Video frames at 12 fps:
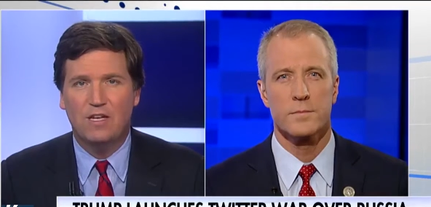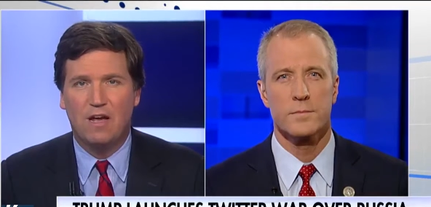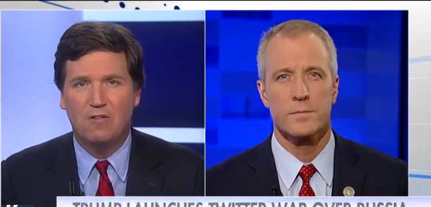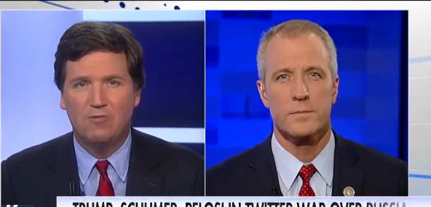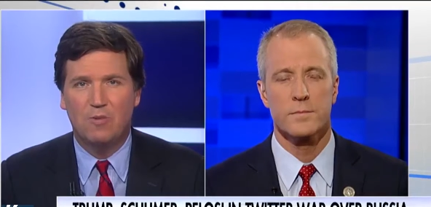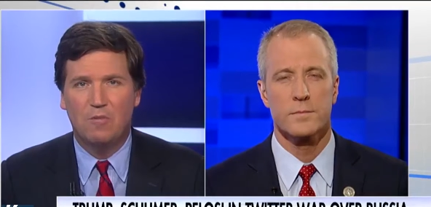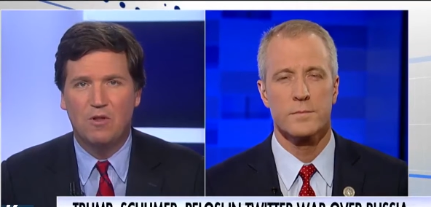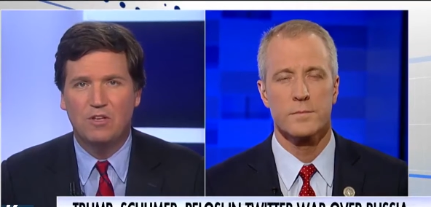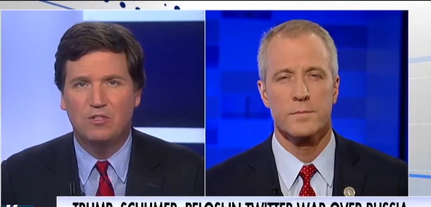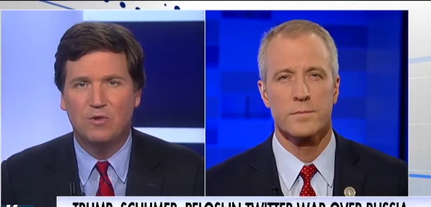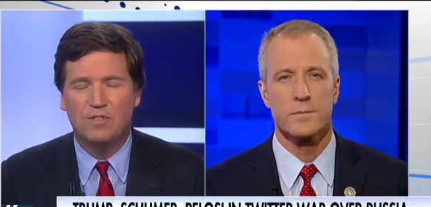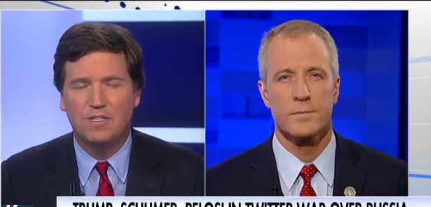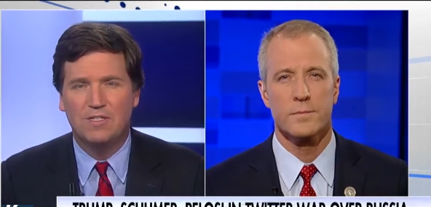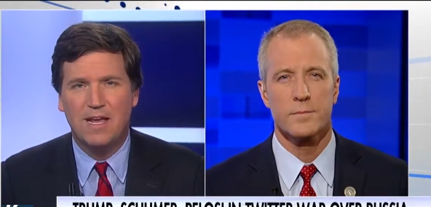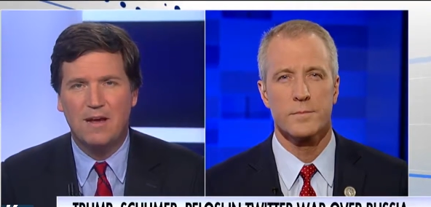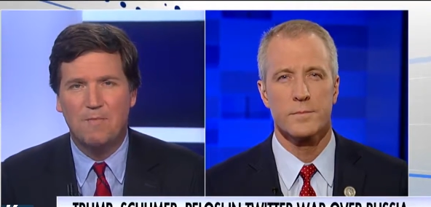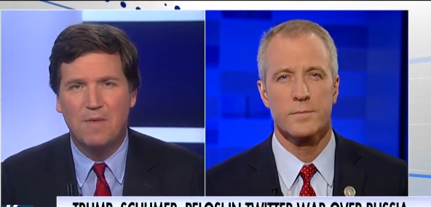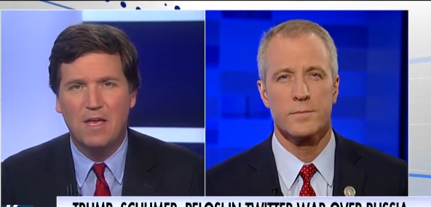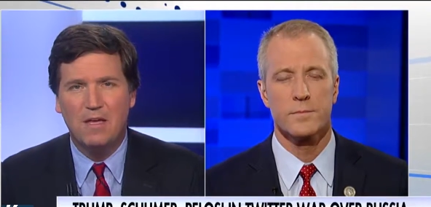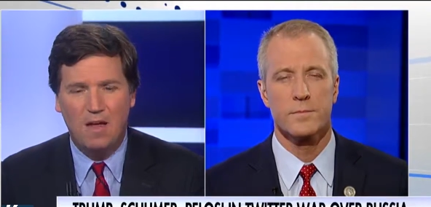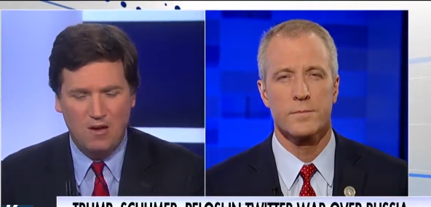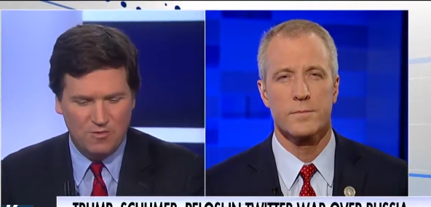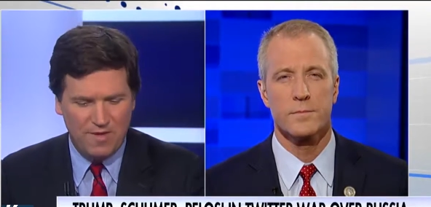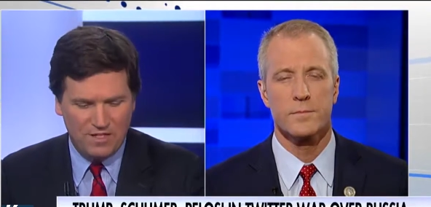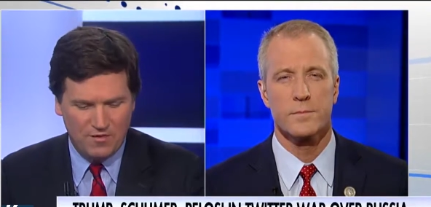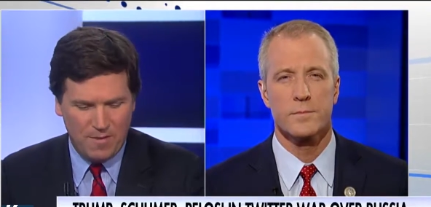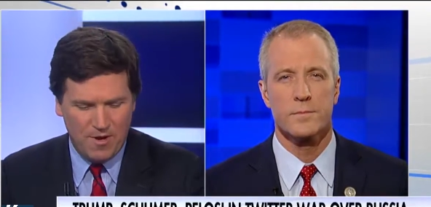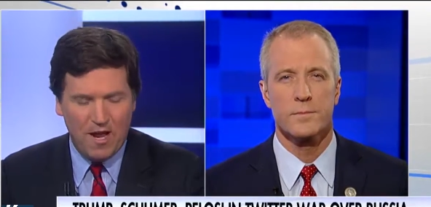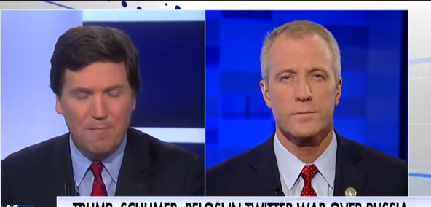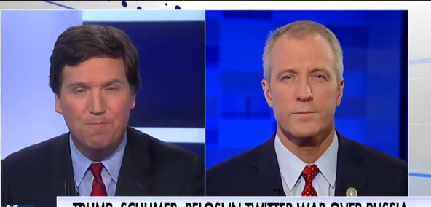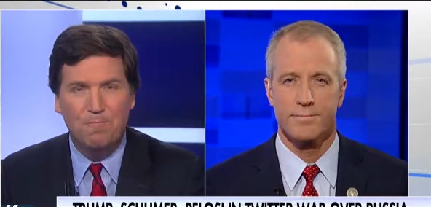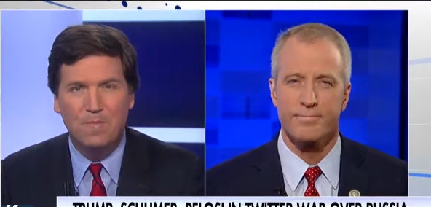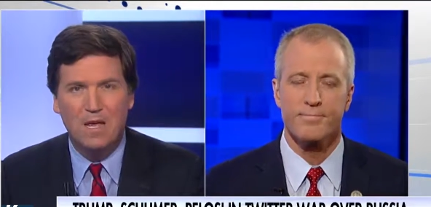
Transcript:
Speaker 1: Congressman Maloney joins us now. Congressman, thanks for coming on.